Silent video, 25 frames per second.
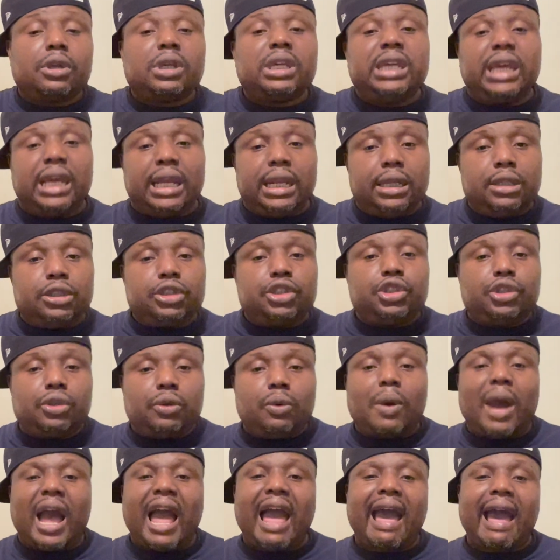get
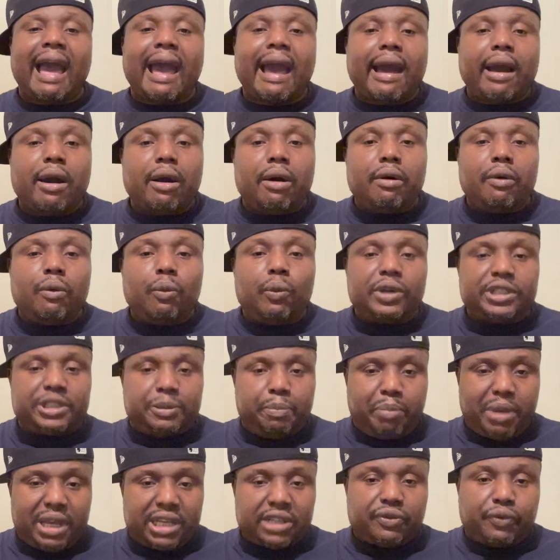into what's
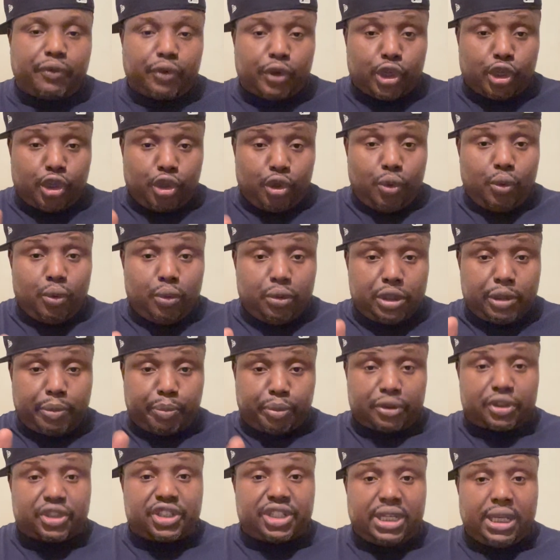best for you to
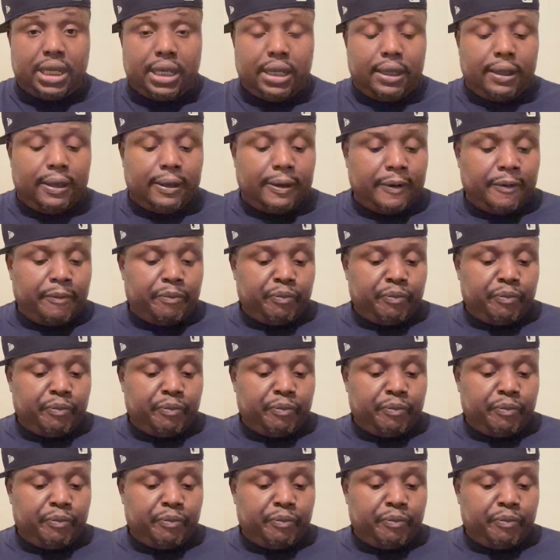proceed.